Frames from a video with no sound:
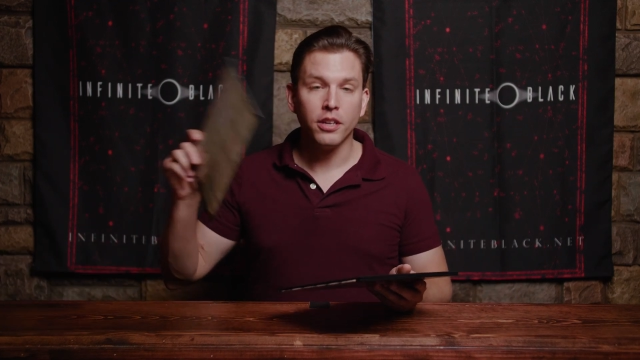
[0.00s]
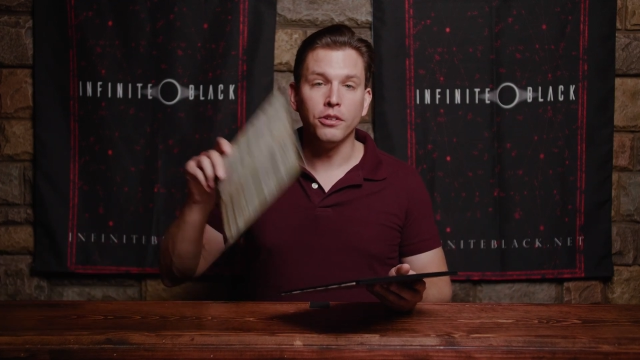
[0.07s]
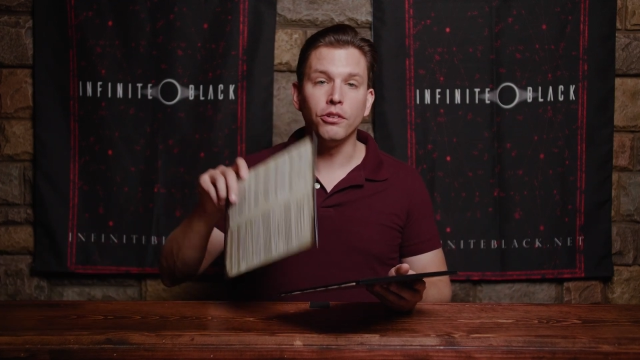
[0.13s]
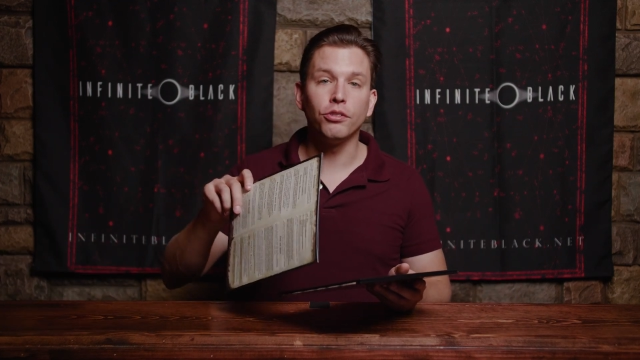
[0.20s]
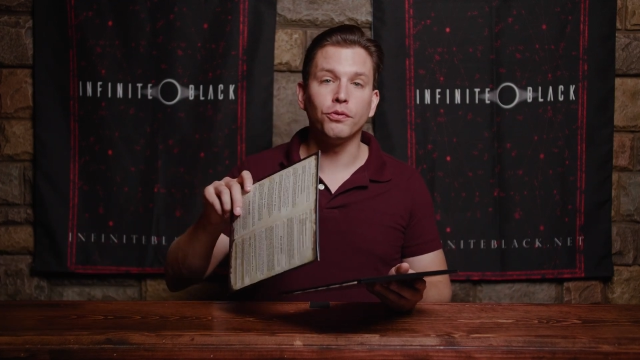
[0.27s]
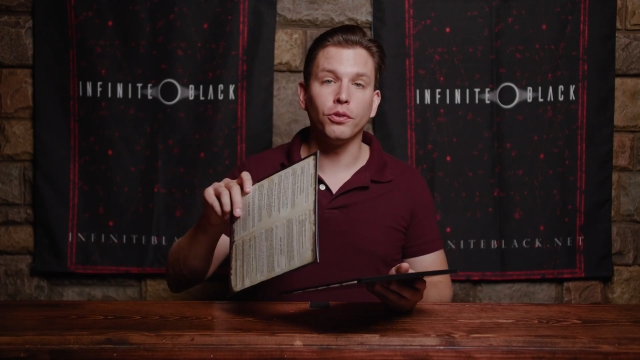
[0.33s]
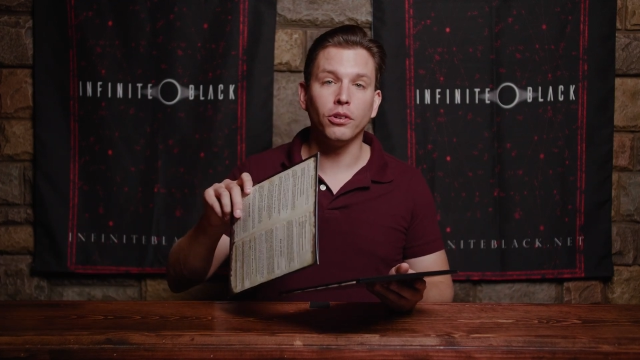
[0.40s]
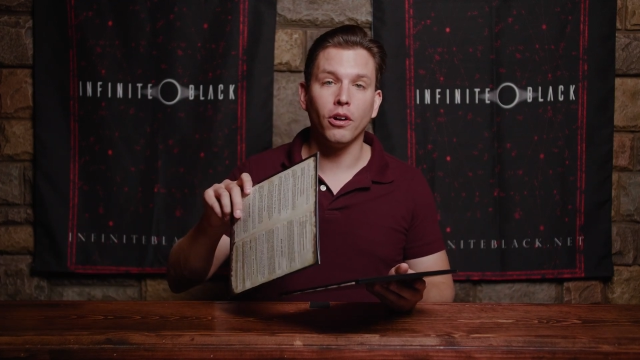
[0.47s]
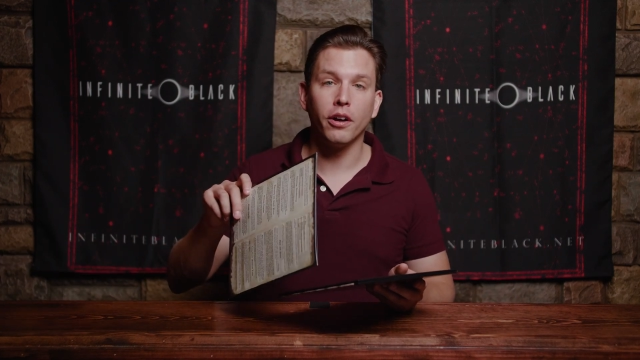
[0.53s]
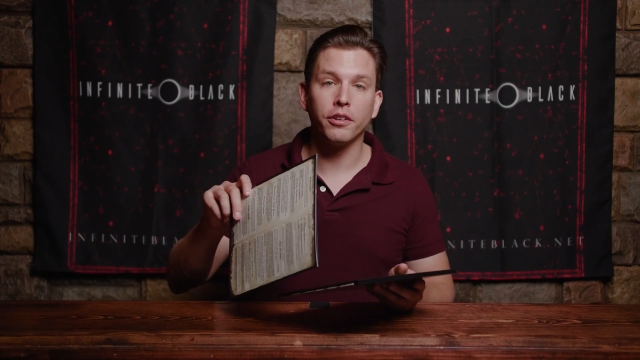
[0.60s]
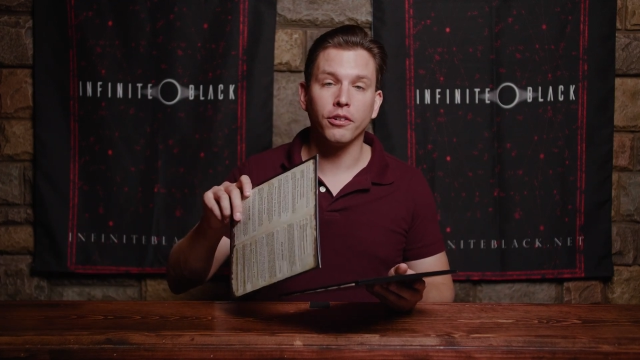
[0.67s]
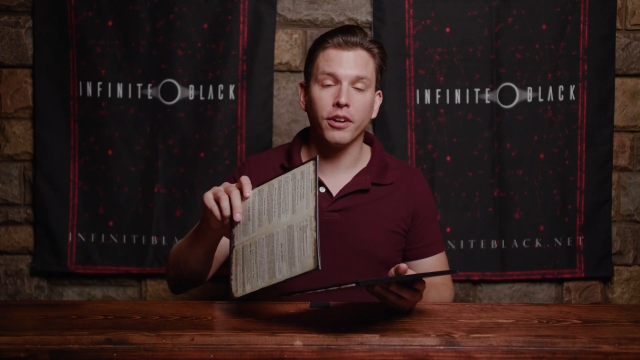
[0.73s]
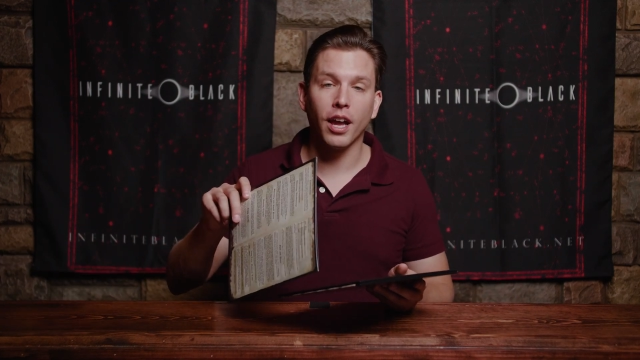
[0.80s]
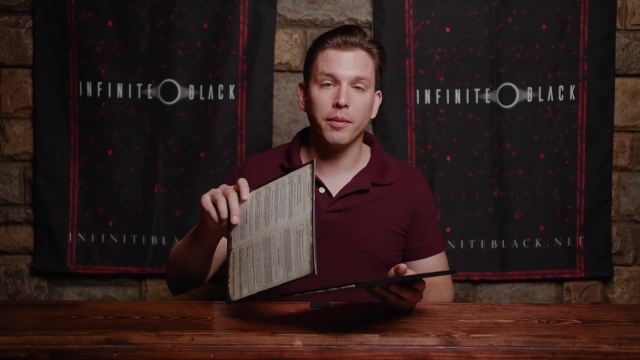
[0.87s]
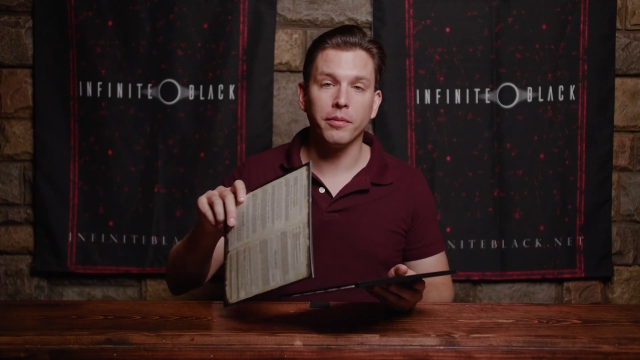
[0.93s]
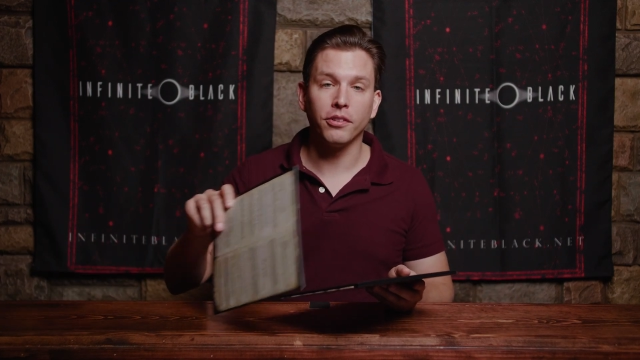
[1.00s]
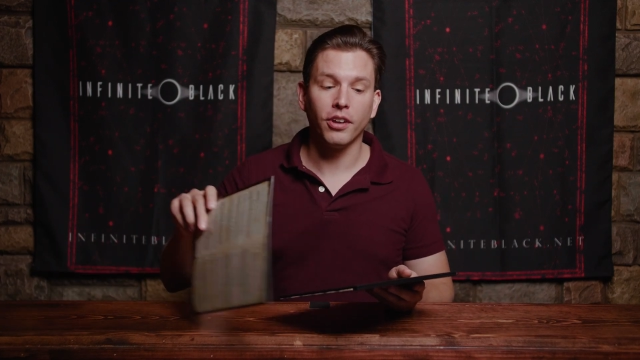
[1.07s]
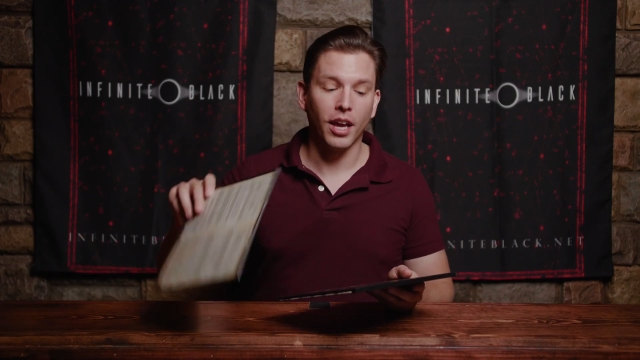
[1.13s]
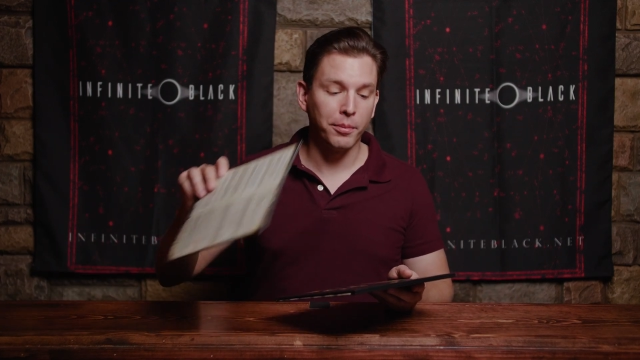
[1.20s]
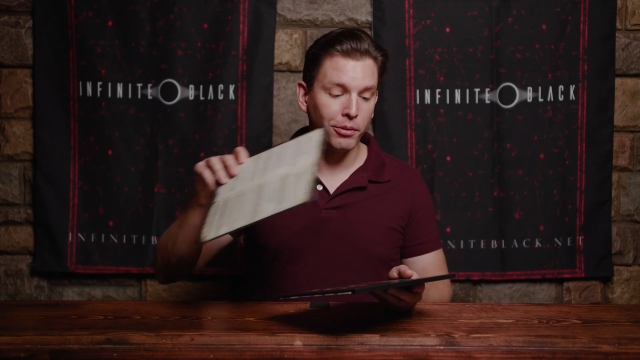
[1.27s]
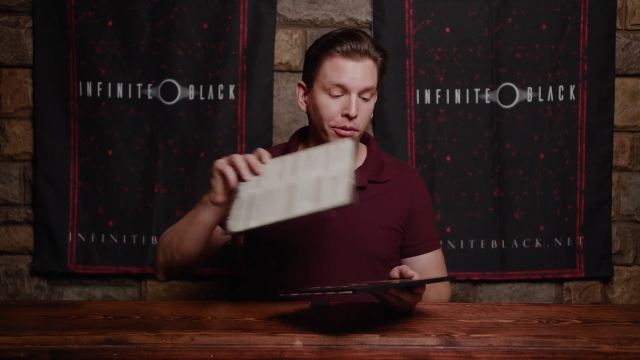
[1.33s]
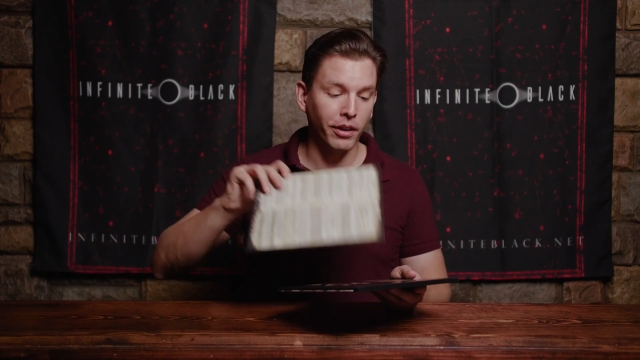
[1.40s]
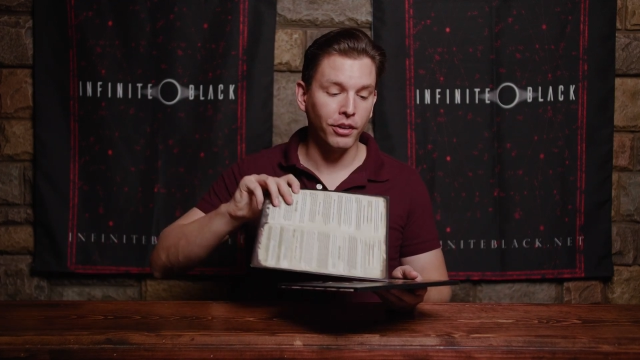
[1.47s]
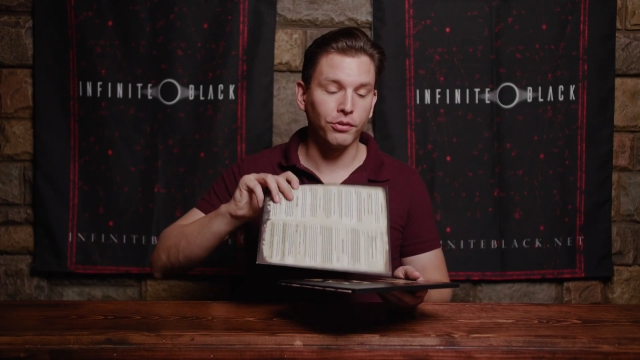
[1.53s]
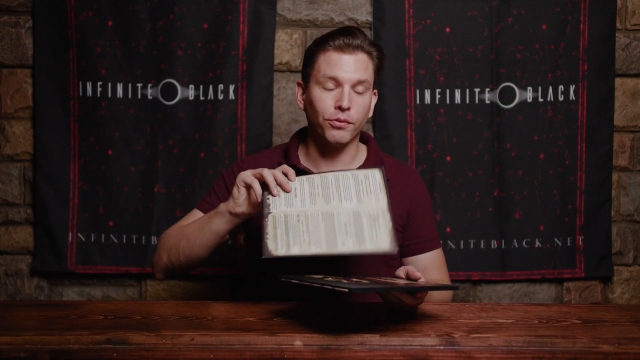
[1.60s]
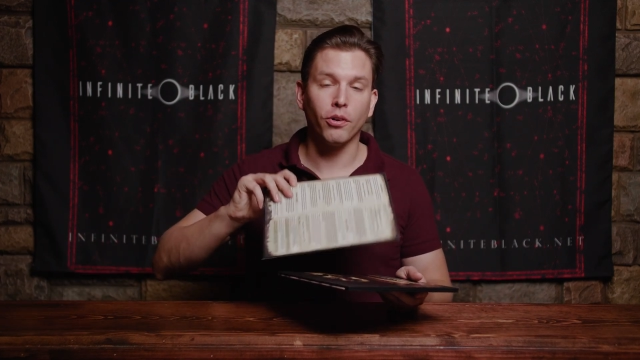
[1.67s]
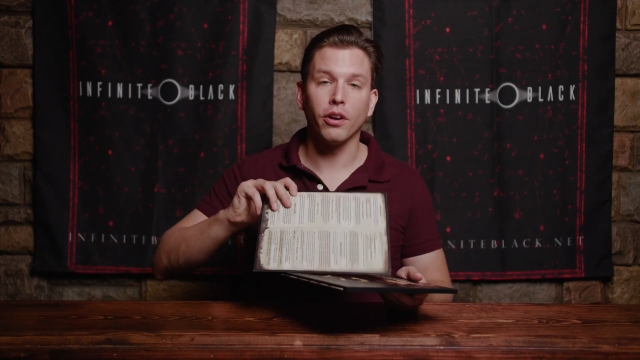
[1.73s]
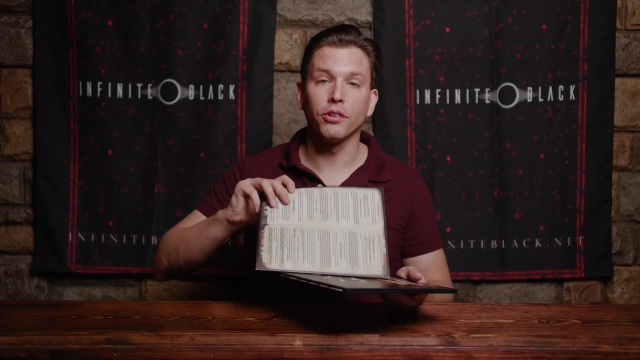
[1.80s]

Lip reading: useful on your gaming table as far